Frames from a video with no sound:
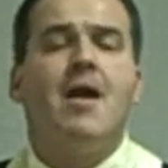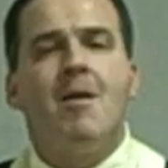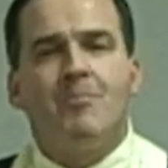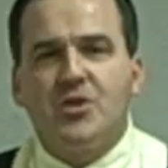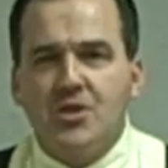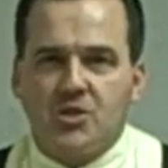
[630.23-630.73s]

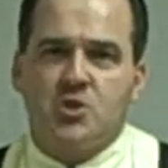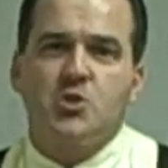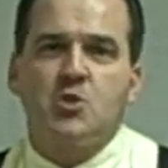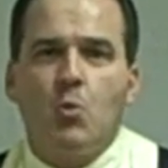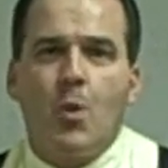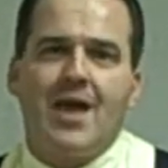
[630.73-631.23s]
But this is
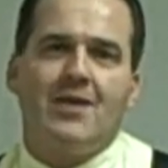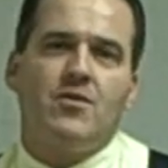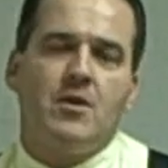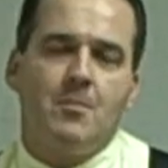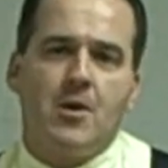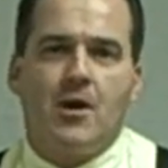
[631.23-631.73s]
the way the
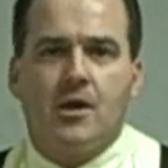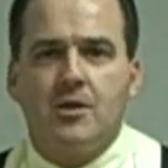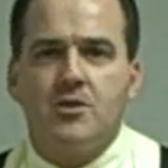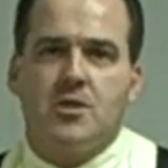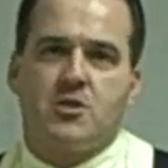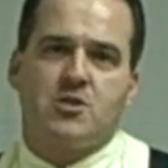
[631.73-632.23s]
American
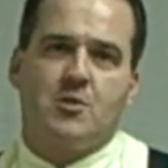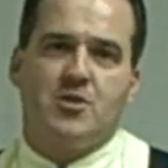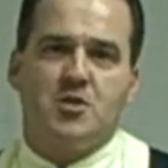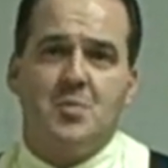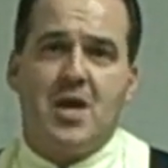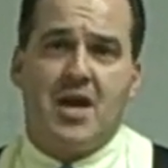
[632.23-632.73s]
system
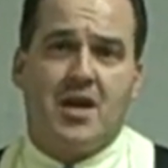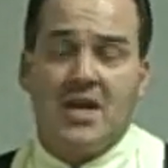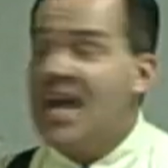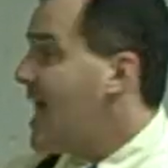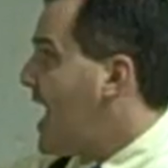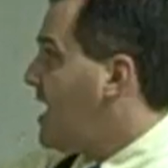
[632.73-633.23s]
has been.
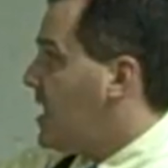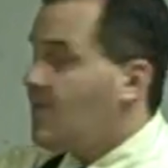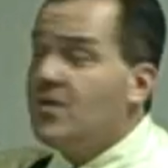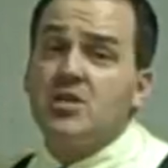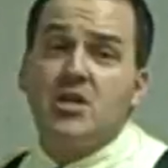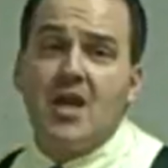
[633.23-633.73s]
And
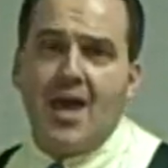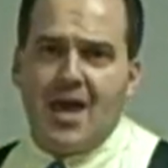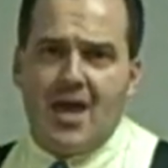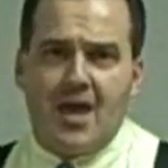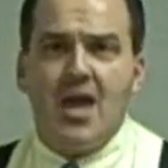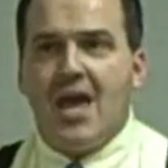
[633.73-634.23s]
even
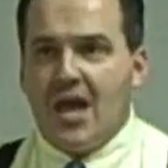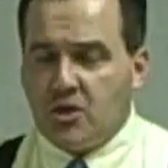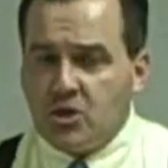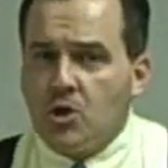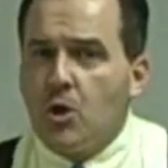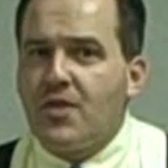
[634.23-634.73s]
today,
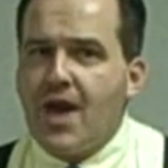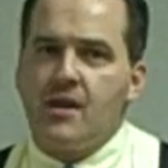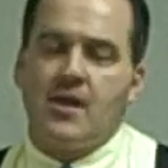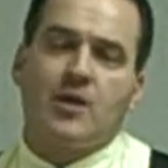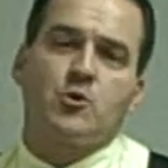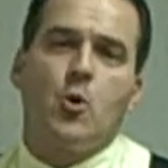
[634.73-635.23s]
until that
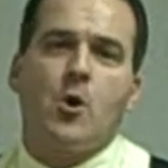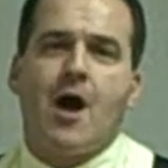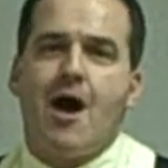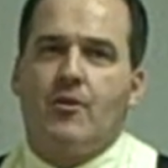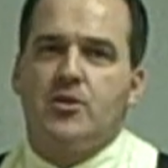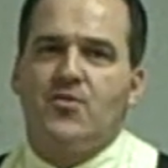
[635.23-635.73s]
Electoral
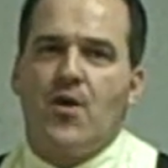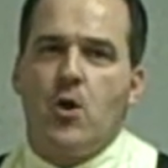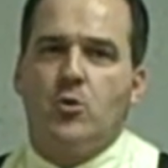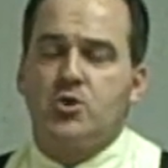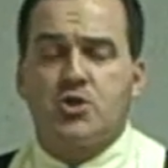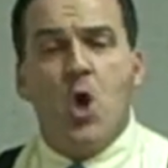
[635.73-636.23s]
College
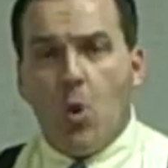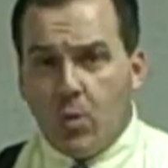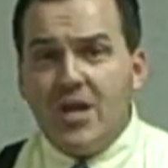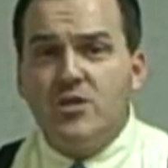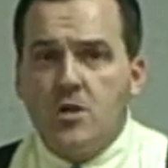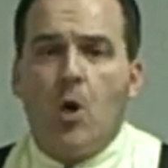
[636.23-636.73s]
votes,
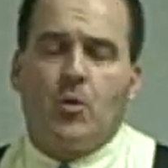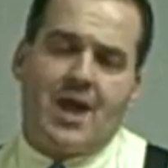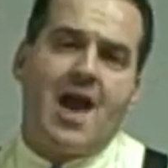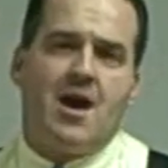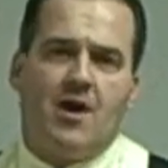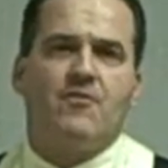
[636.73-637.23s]
we don't
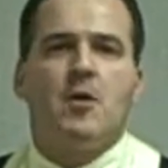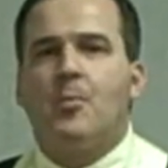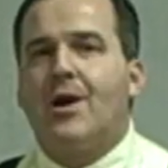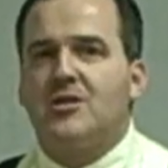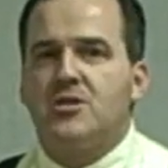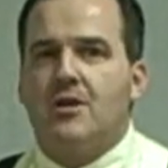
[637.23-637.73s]
have a
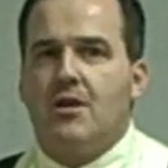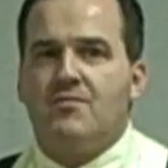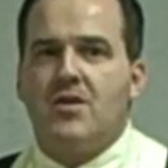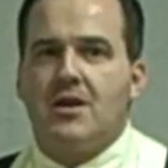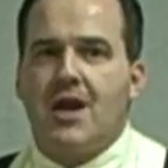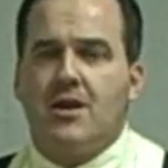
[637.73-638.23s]
President of the
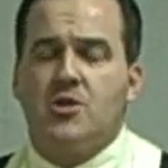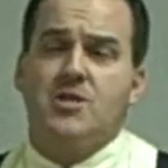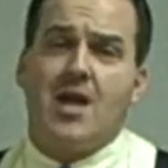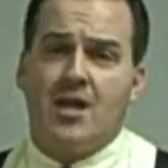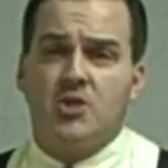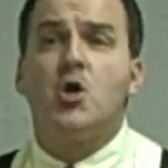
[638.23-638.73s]
United
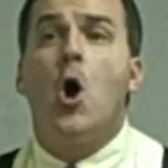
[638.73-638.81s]
States